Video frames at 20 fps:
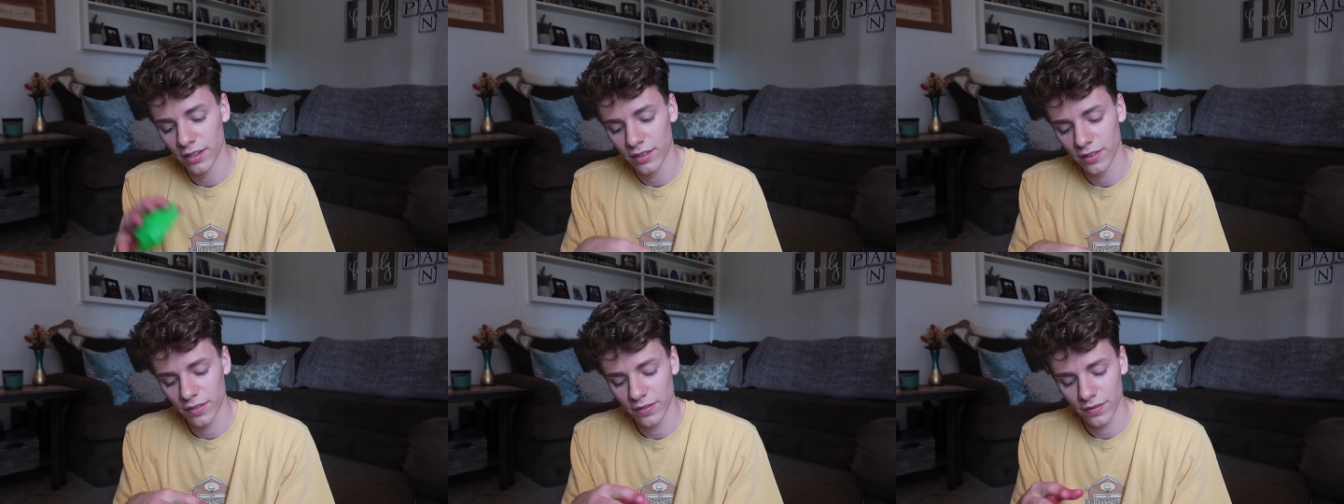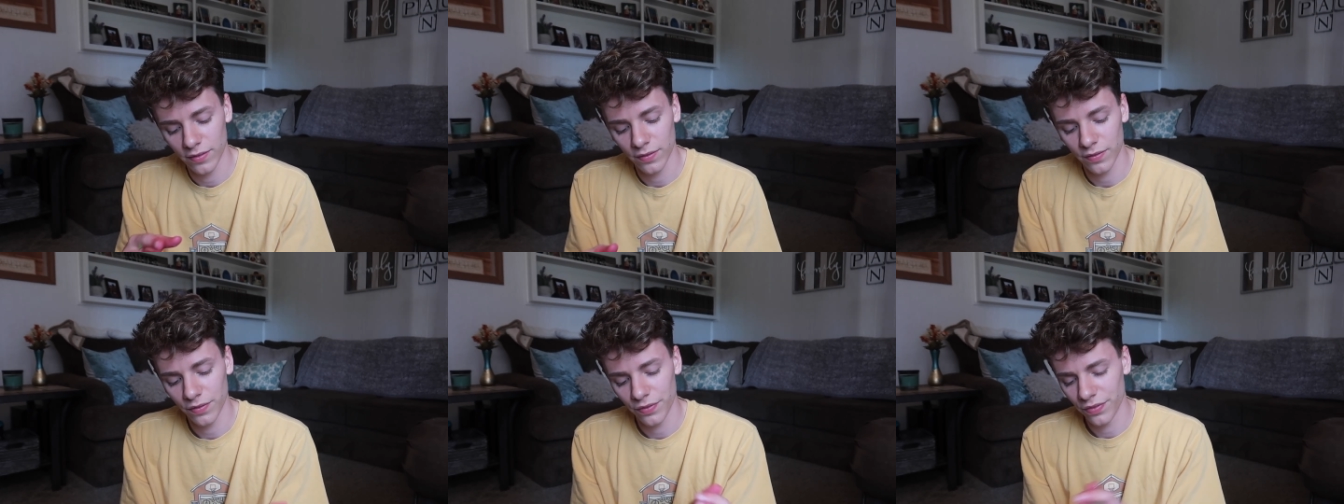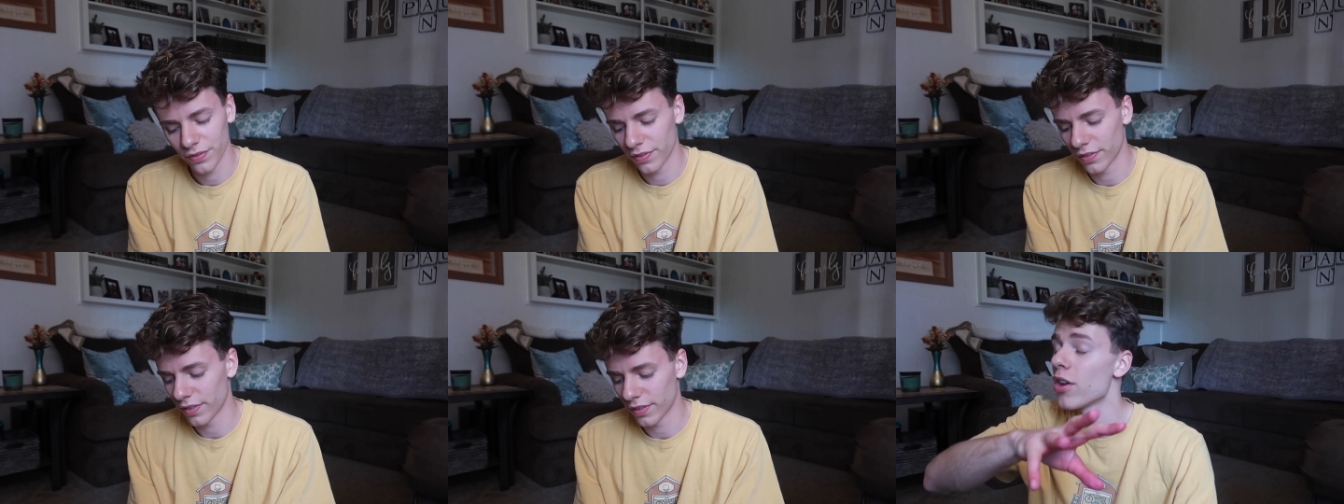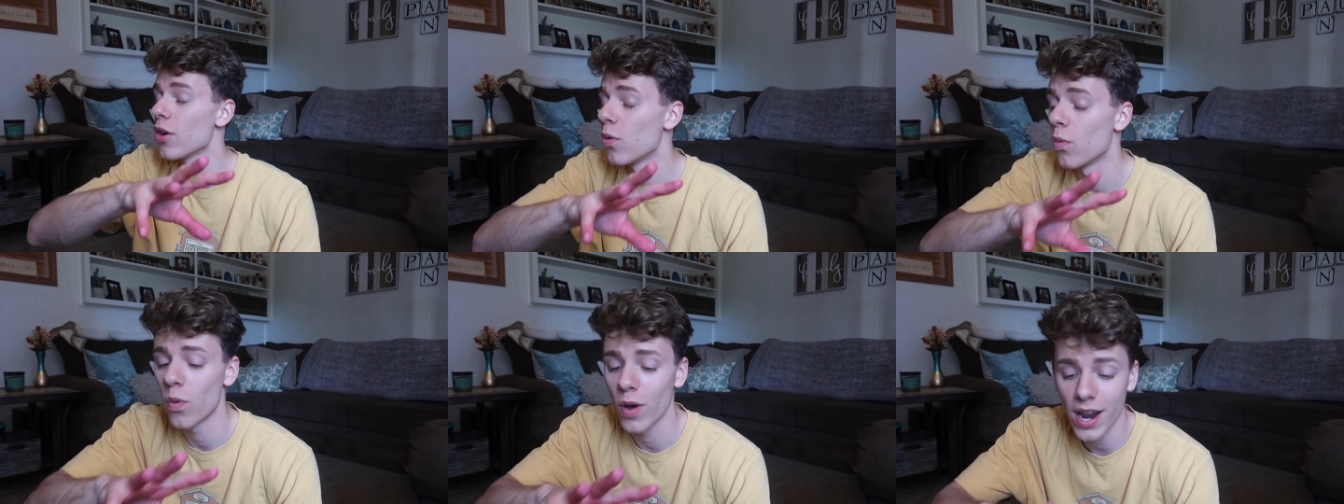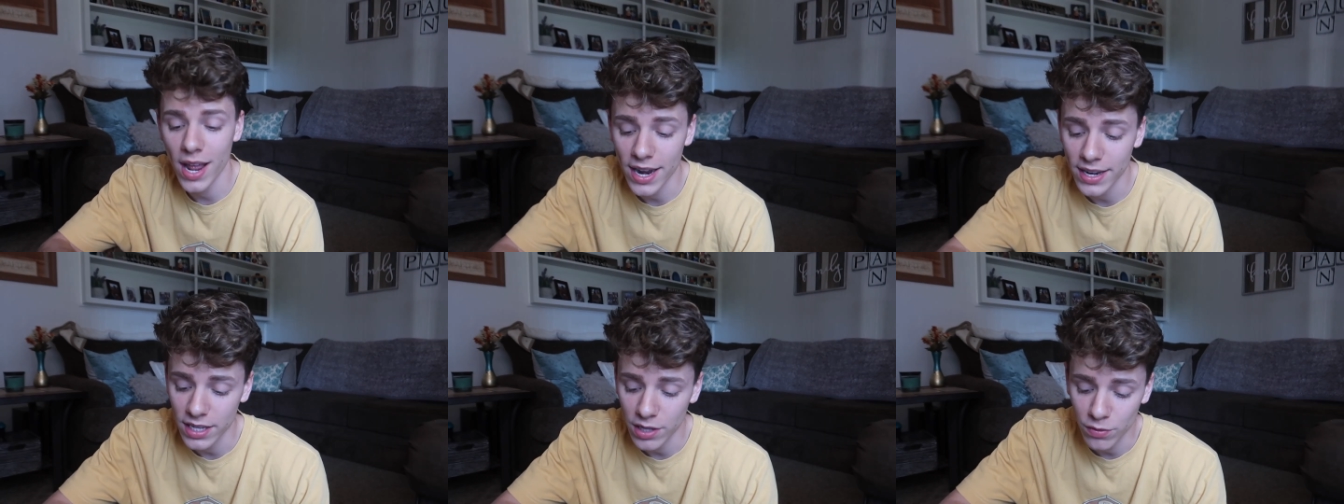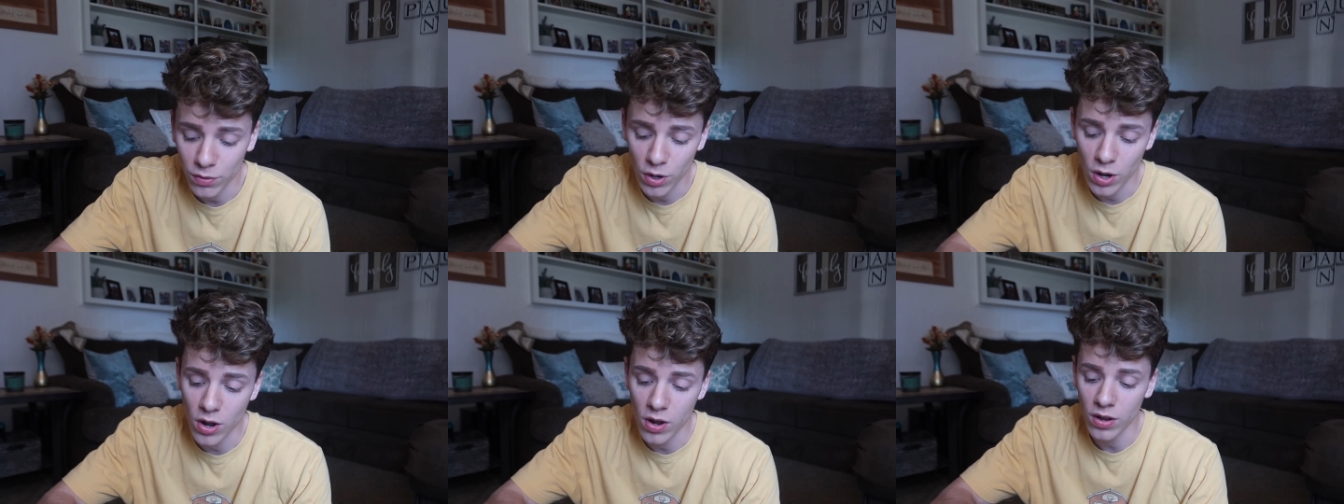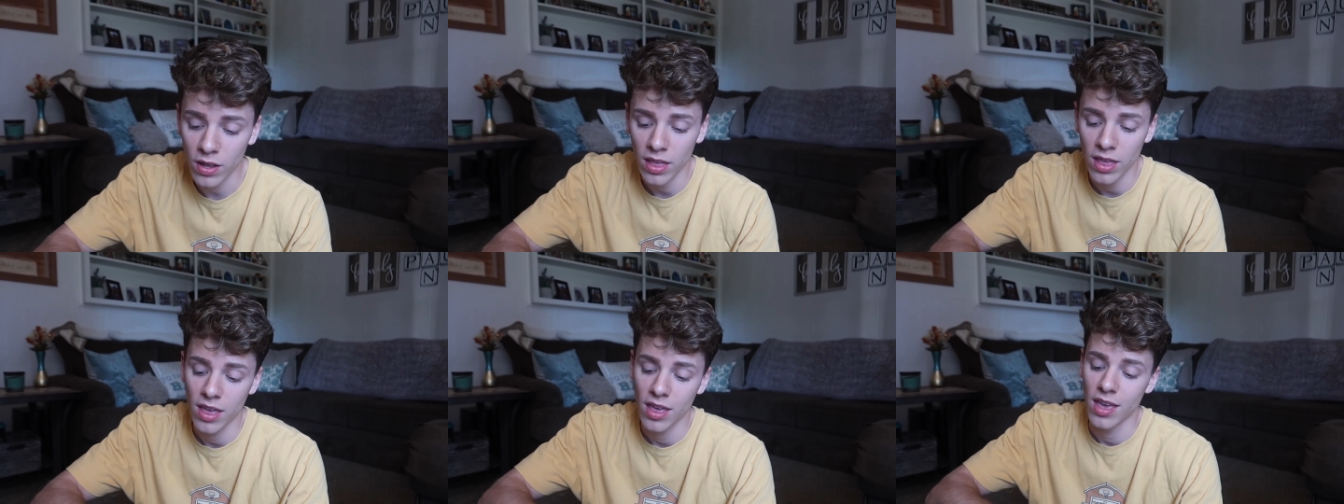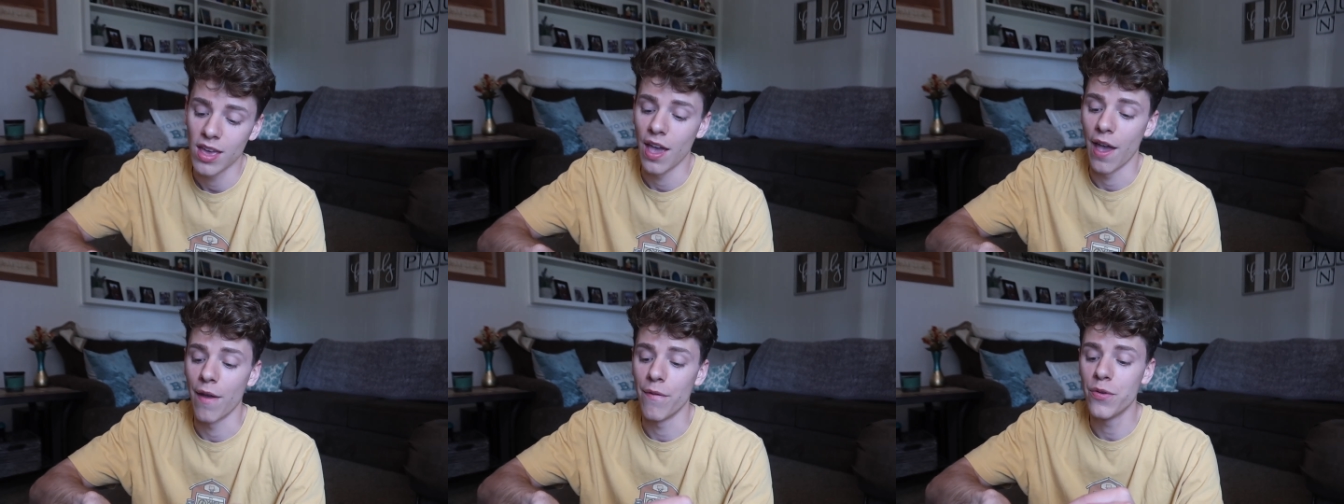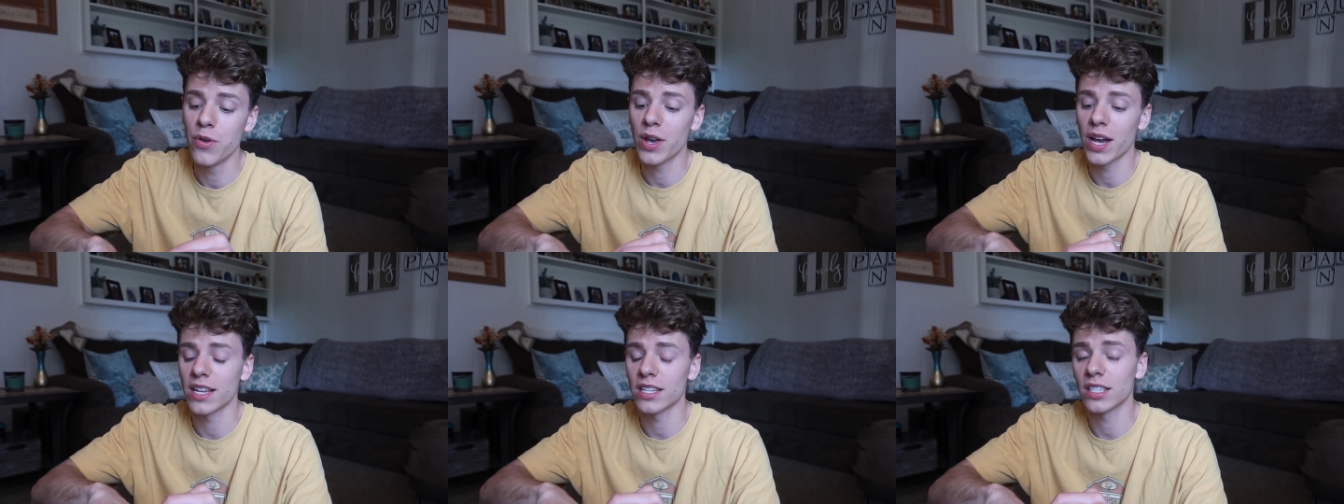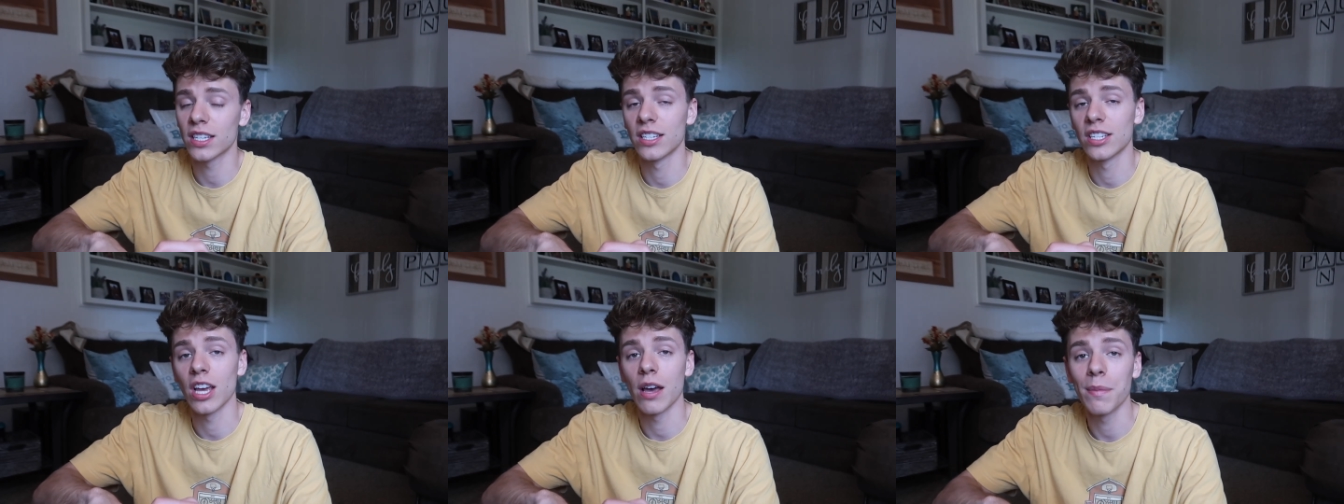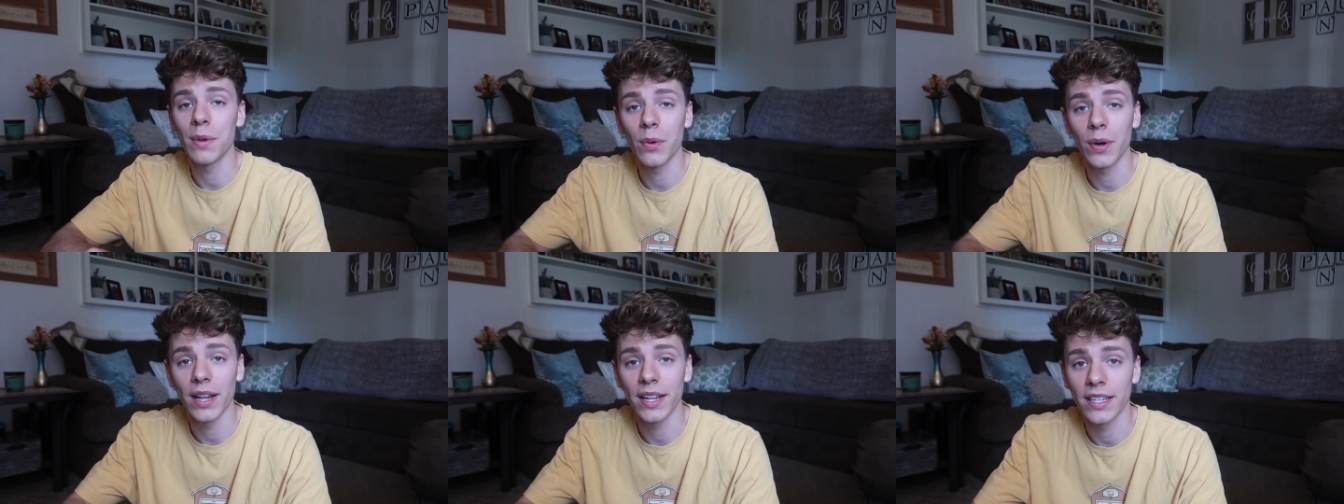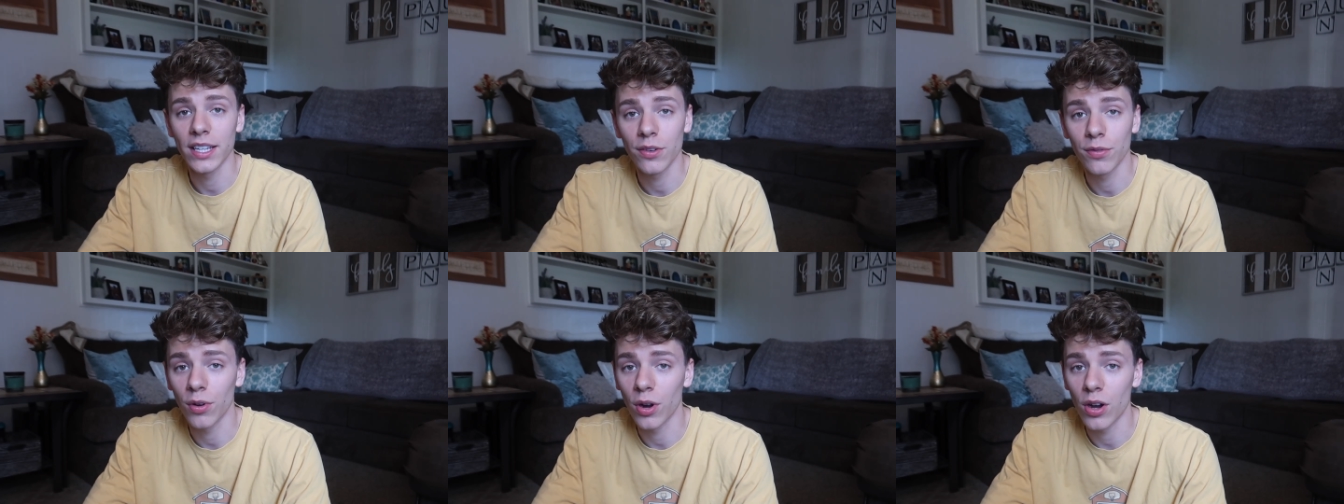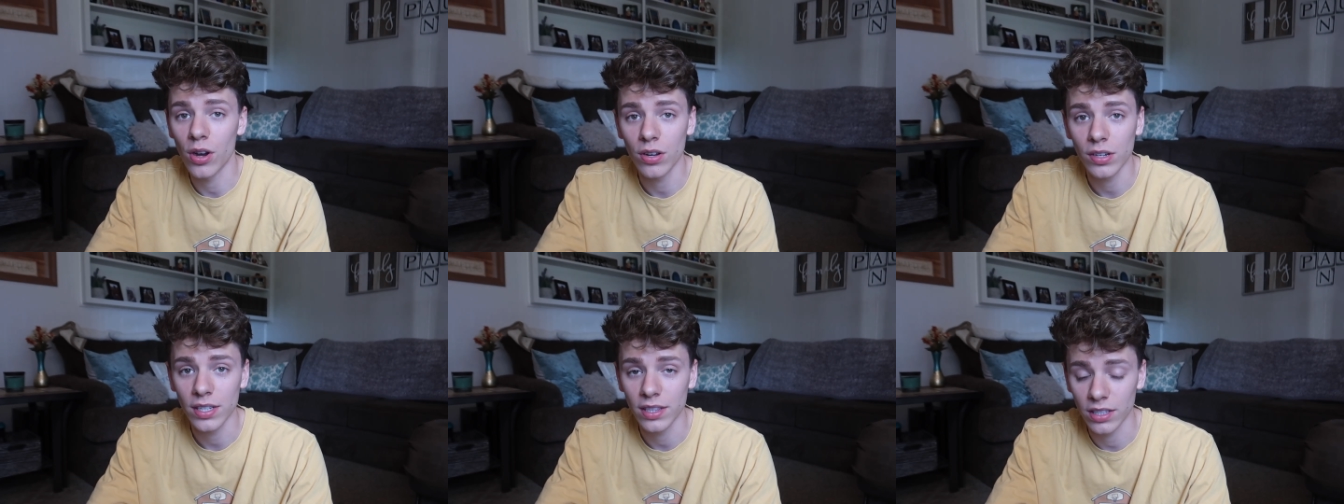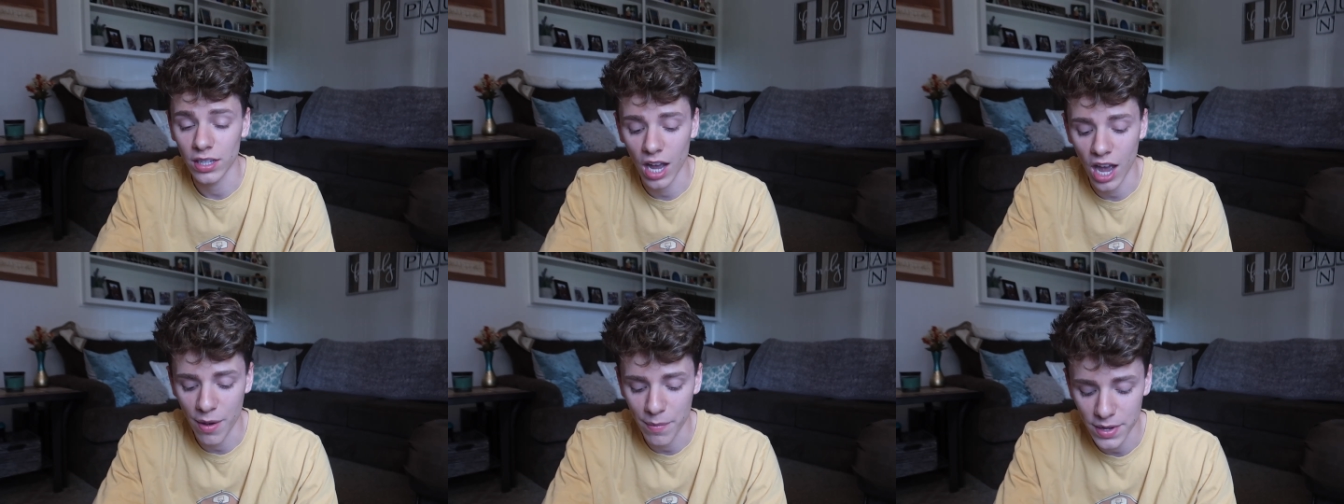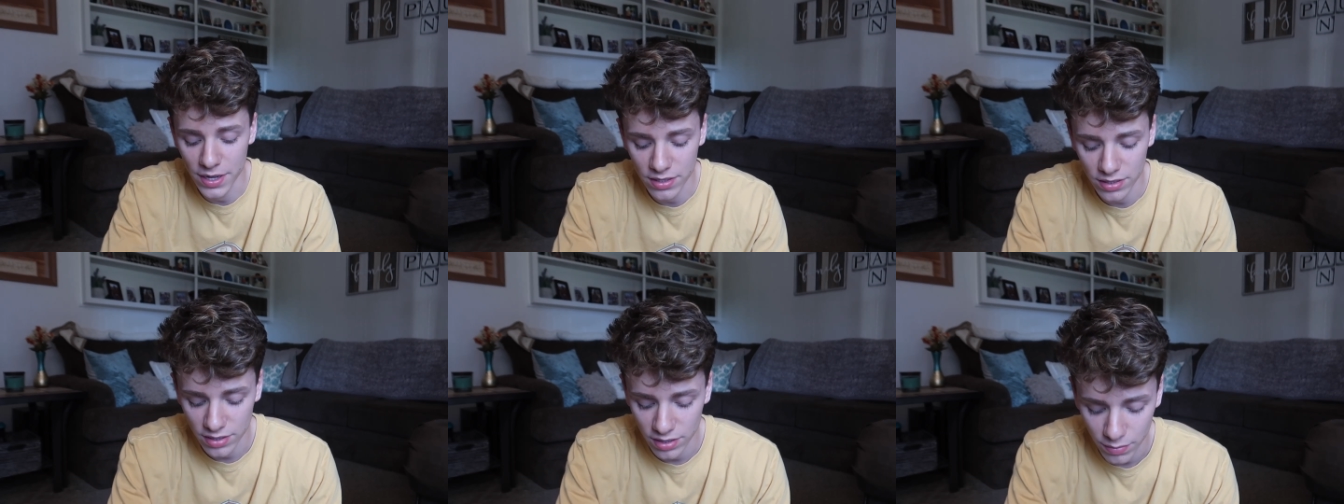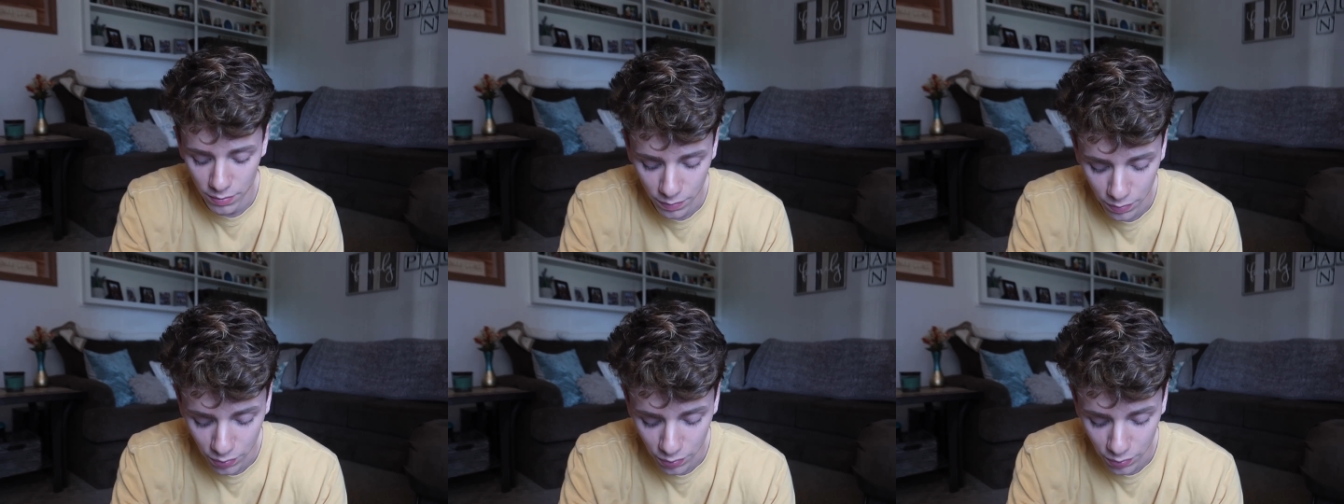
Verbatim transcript: I don't know what I did wrong. If you guys can tell me what I did wrong in the comments,